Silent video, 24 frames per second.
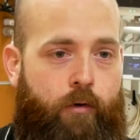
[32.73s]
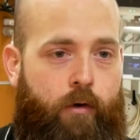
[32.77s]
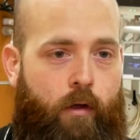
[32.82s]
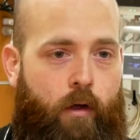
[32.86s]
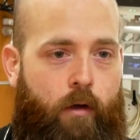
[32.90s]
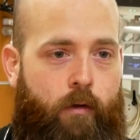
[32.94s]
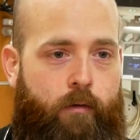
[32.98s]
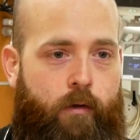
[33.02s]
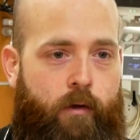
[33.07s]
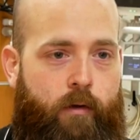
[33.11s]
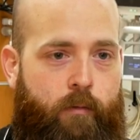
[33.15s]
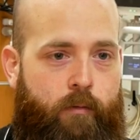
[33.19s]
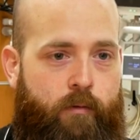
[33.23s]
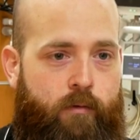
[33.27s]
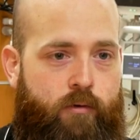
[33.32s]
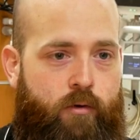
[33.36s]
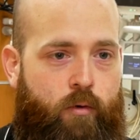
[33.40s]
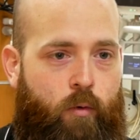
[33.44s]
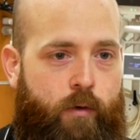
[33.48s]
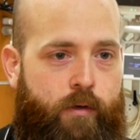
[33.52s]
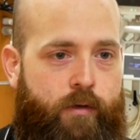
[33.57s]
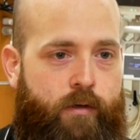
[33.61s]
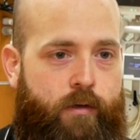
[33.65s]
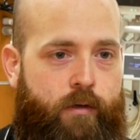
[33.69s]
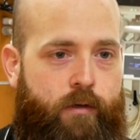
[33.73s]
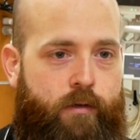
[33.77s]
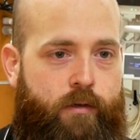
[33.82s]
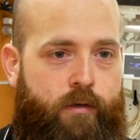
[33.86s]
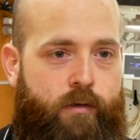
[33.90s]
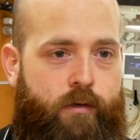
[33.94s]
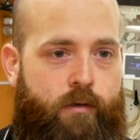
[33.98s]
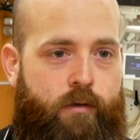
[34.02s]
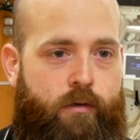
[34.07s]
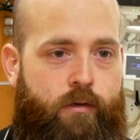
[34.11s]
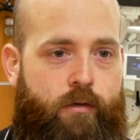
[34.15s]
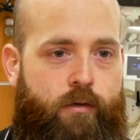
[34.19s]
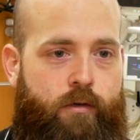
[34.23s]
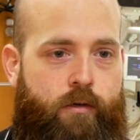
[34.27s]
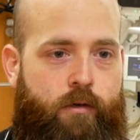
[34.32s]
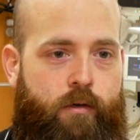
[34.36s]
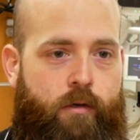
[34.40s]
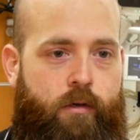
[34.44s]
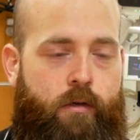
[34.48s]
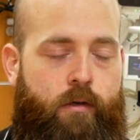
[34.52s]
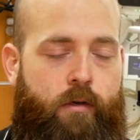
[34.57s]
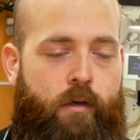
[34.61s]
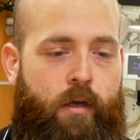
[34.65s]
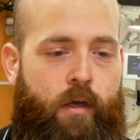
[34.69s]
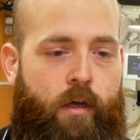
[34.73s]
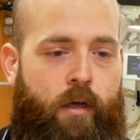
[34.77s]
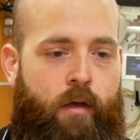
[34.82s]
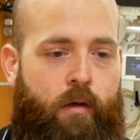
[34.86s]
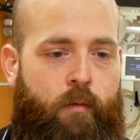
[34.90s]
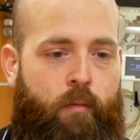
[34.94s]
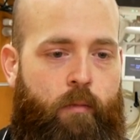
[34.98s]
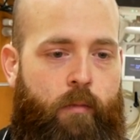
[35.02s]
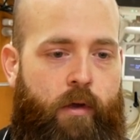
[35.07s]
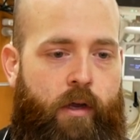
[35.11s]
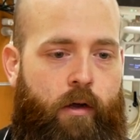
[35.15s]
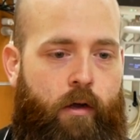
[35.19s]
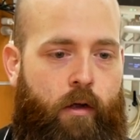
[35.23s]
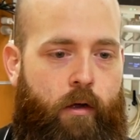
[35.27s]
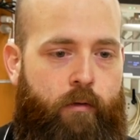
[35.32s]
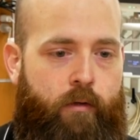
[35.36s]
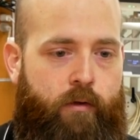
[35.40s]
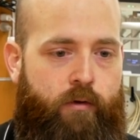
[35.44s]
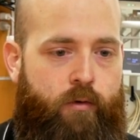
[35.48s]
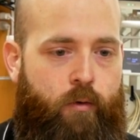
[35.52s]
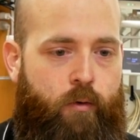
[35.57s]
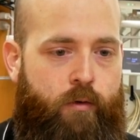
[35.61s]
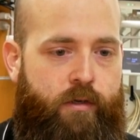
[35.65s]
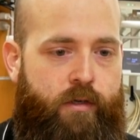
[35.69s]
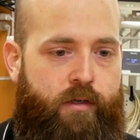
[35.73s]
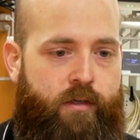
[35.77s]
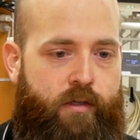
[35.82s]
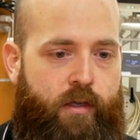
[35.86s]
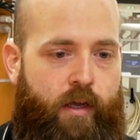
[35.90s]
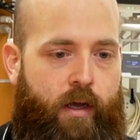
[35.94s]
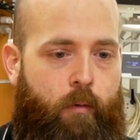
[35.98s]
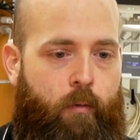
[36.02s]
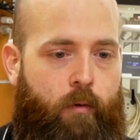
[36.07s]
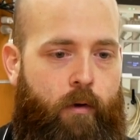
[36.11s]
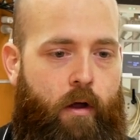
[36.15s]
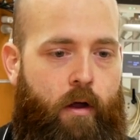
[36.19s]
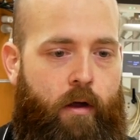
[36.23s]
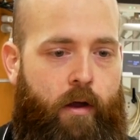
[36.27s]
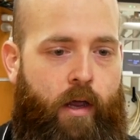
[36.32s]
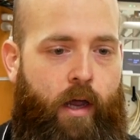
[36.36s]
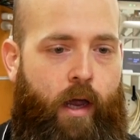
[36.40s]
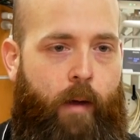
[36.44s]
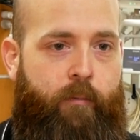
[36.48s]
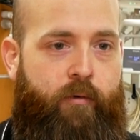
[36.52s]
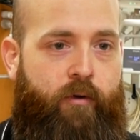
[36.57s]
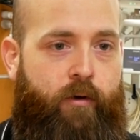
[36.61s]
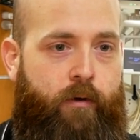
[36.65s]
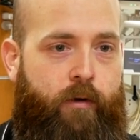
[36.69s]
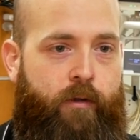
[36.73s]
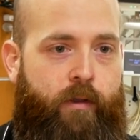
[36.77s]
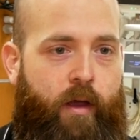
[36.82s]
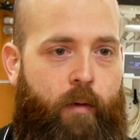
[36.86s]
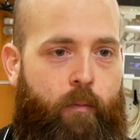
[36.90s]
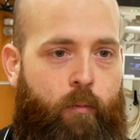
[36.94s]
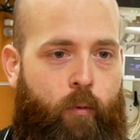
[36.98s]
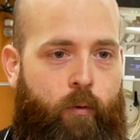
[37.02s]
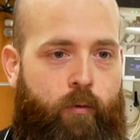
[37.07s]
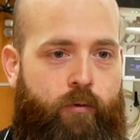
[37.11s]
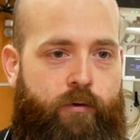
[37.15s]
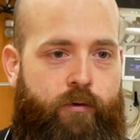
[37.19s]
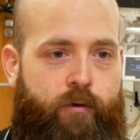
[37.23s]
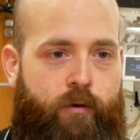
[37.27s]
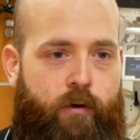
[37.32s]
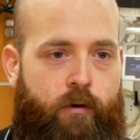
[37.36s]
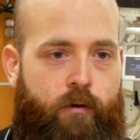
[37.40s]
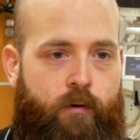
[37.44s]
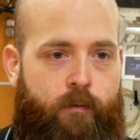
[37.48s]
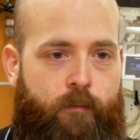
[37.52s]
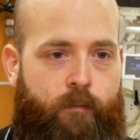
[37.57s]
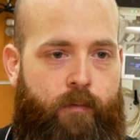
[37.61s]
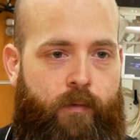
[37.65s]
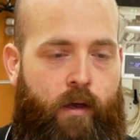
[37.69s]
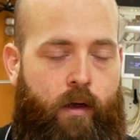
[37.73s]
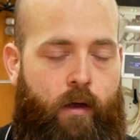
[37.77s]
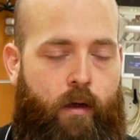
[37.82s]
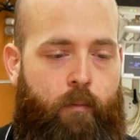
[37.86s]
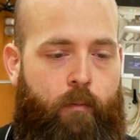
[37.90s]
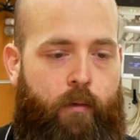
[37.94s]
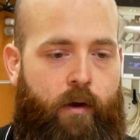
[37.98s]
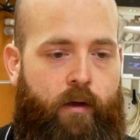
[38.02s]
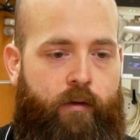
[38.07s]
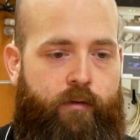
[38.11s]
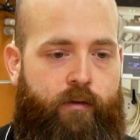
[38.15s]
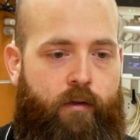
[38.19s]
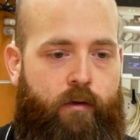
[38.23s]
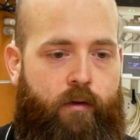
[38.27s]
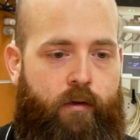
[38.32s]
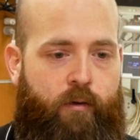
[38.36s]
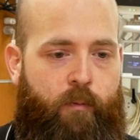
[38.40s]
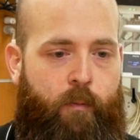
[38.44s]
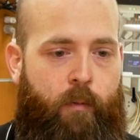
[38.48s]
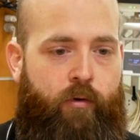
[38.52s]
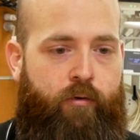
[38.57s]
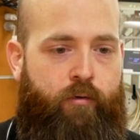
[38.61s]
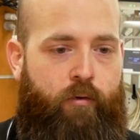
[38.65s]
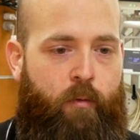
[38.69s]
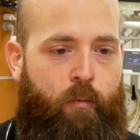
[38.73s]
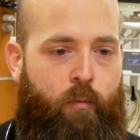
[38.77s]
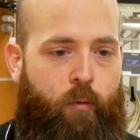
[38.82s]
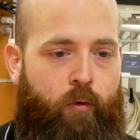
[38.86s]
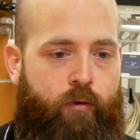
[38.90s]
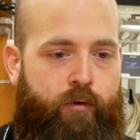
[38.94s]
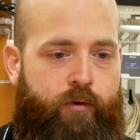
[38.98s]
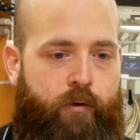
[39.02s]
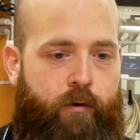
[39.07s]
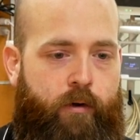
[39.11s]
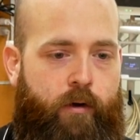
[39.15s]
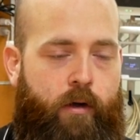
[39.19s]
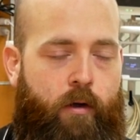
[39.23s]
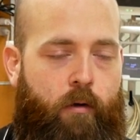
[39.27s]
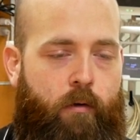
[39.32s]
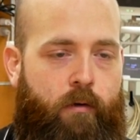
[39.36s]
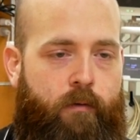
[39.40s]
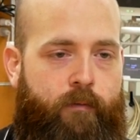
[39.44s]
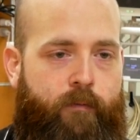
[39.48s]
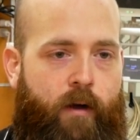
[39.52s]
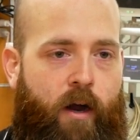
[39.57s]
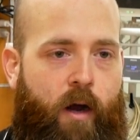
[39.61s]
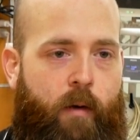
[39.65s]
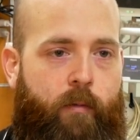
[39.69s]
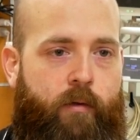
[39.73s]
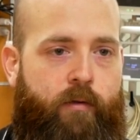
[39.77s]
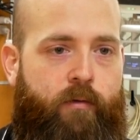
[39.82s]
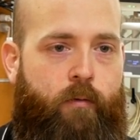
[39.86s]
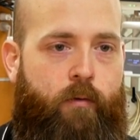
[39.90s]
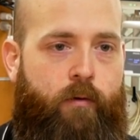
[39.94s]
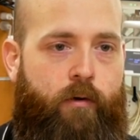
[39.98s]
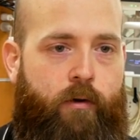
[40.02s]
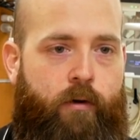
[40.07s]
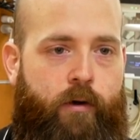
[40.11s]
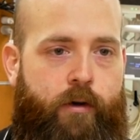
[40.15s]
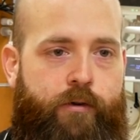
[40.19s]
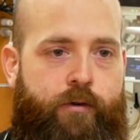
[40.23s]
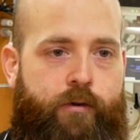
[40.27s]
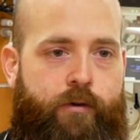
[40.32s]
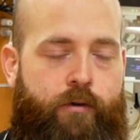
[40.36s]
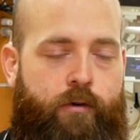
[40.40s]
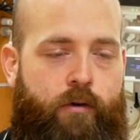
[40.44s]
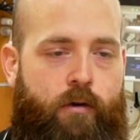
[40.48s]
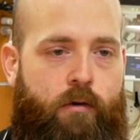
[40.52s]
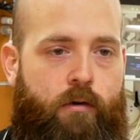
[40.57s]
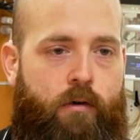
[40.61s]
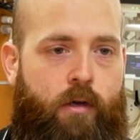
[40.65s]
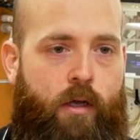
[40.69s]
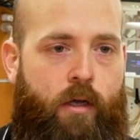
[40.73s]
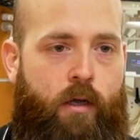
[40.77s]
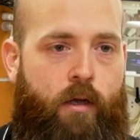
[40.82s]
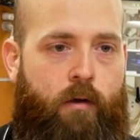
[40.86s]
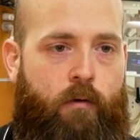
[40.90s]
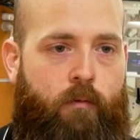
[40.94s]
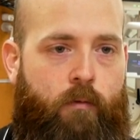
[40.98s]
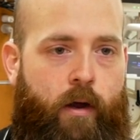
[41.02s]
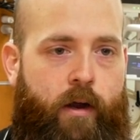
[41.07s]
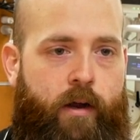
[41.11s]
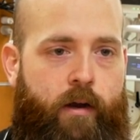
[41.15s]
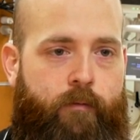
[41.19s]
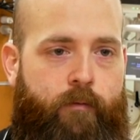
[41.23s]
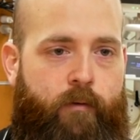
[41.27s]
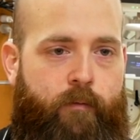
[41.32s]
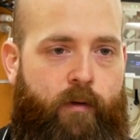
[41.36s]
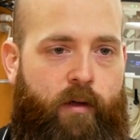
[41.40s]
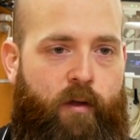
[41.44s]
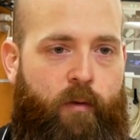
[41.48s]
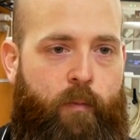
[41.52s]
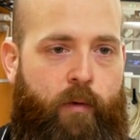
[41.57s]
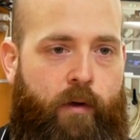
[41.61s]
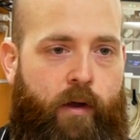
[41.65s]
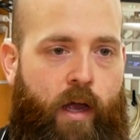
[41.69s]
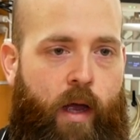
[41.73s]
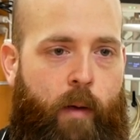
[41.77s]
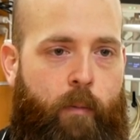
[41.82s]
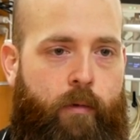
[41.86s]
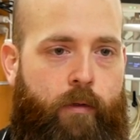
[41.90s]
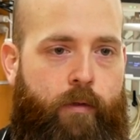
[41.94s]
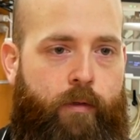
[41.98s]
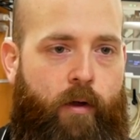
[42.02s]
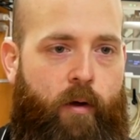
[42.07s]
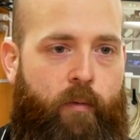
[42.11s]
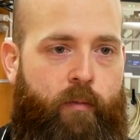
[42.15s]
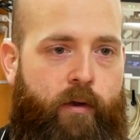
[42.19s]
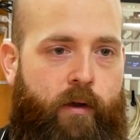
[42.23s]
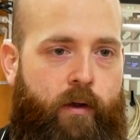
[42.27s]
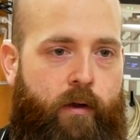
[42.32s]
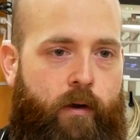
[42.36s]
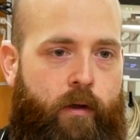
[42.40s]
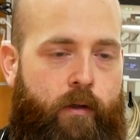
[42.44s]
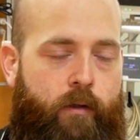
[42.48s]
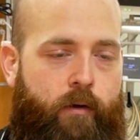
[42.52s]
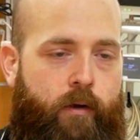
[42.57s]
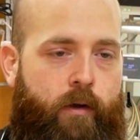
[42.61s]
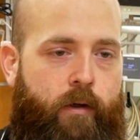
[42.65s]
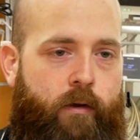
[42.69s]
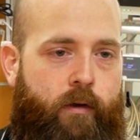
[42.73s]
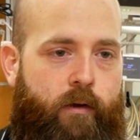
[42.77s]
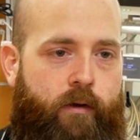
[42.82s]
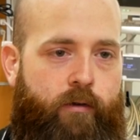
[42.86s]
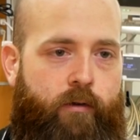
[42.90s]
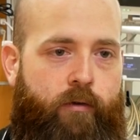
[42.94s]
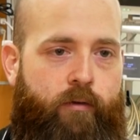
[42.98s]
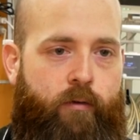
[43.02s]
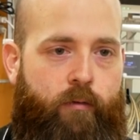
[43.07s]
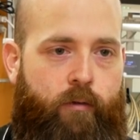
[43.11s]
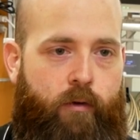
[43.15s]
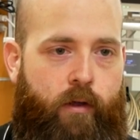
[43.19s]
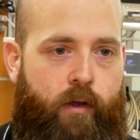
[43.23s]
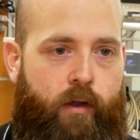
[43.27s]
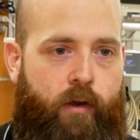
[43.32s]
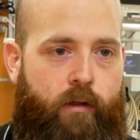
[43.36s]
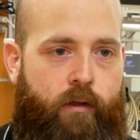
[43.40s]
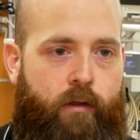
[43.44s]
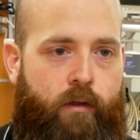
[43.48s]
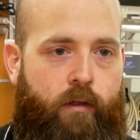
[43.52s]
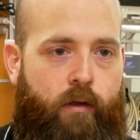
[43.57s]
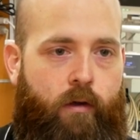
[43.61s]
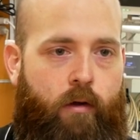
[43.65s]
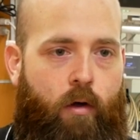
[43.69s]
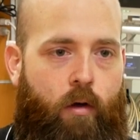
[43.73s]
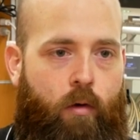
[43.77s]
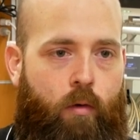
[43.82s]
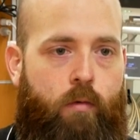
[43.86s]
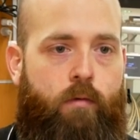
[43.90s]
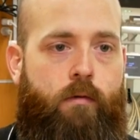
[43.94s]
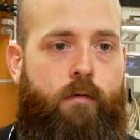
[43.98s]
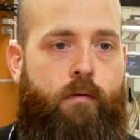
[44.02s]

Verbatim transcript: clothing choices should be clothing choices that will not capture in that moisture um, because exposure to moisture in cold environments will increase your rate of developing hypothermia and other conditions related to the cold.